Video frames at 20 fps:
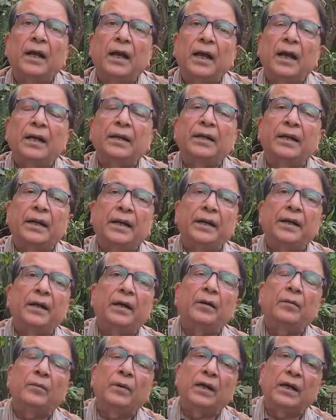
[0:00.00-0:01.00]
and
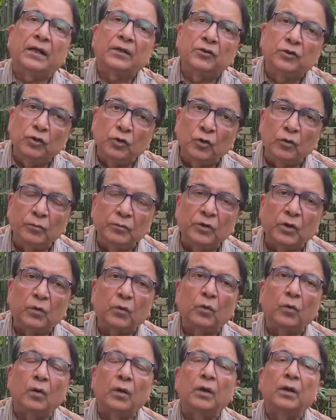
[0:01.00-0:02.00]
India will assume the
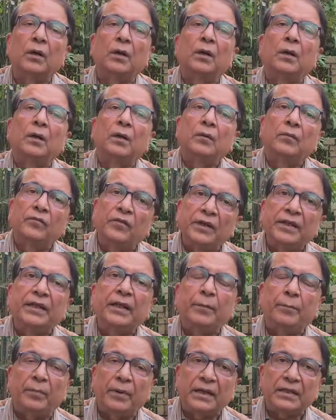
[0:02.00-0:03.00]
role with
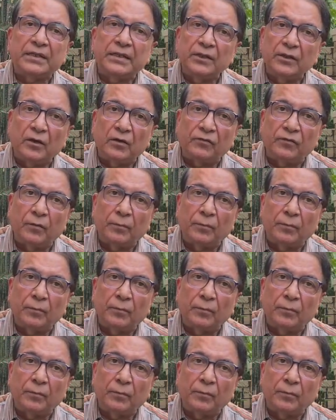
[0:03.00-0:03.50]
the blessing of